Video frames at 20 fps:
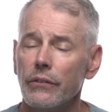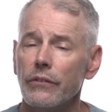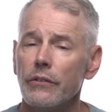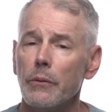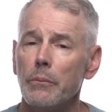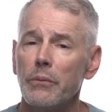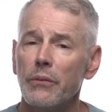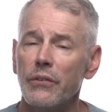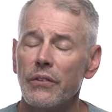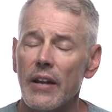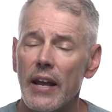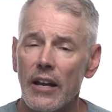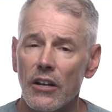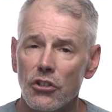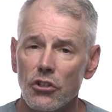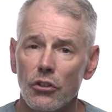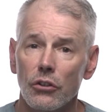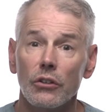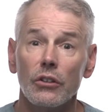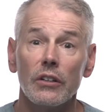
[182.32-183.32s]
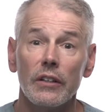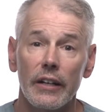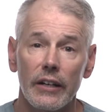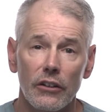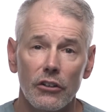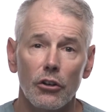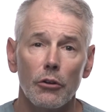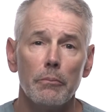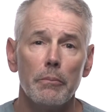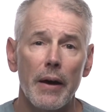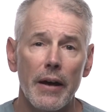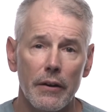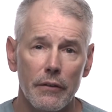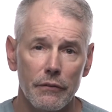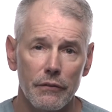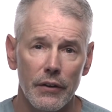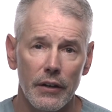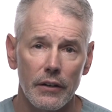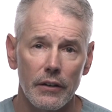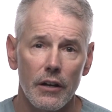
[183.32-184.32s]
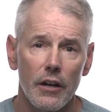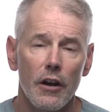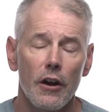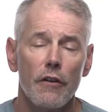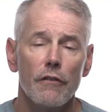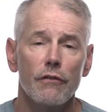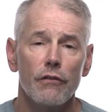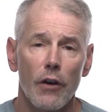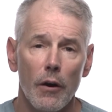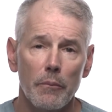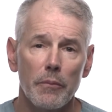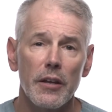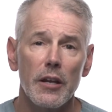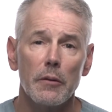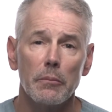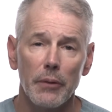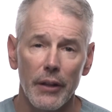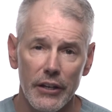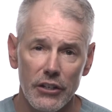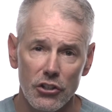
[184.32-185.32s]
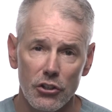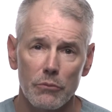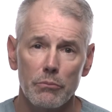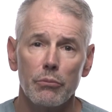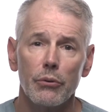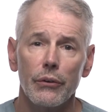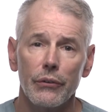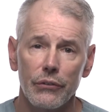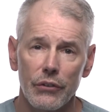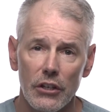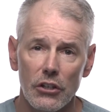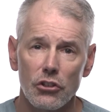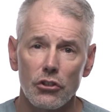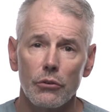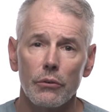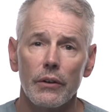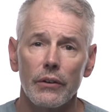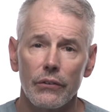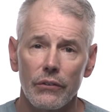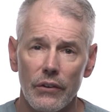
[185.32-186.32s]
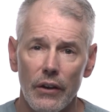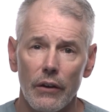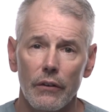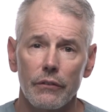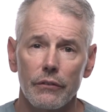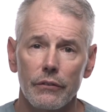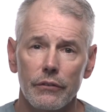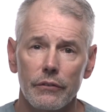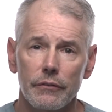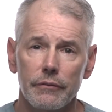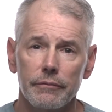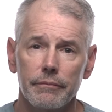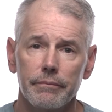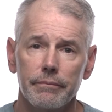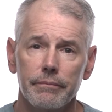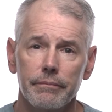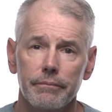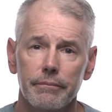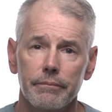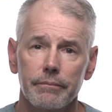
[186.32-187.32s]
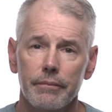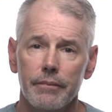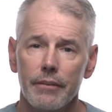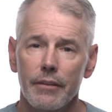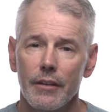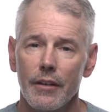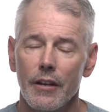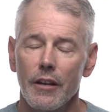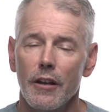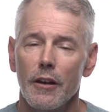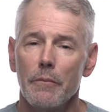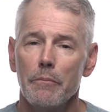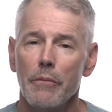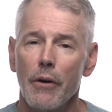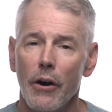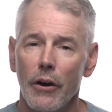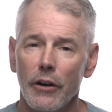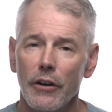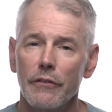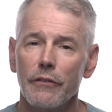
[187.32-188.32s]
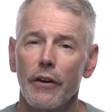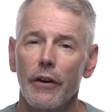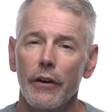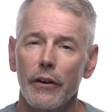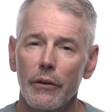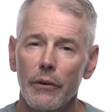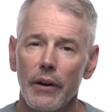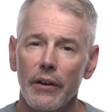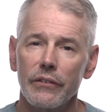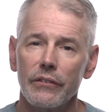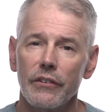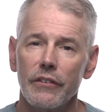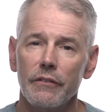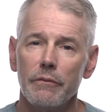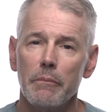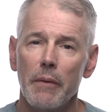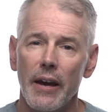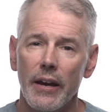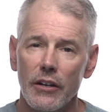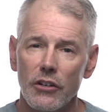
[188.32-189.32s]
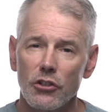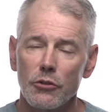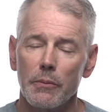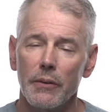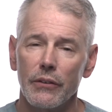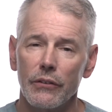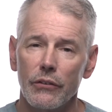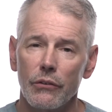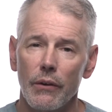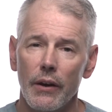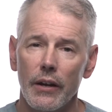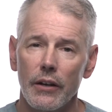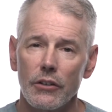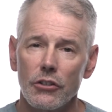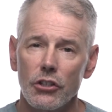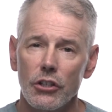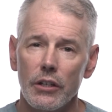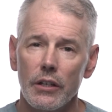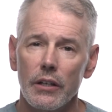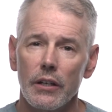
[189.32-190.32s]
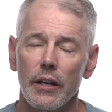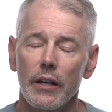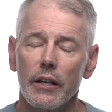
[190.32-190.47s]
substantial clinical benefit from the ablation procedure itself. Part of our aggressive management strategy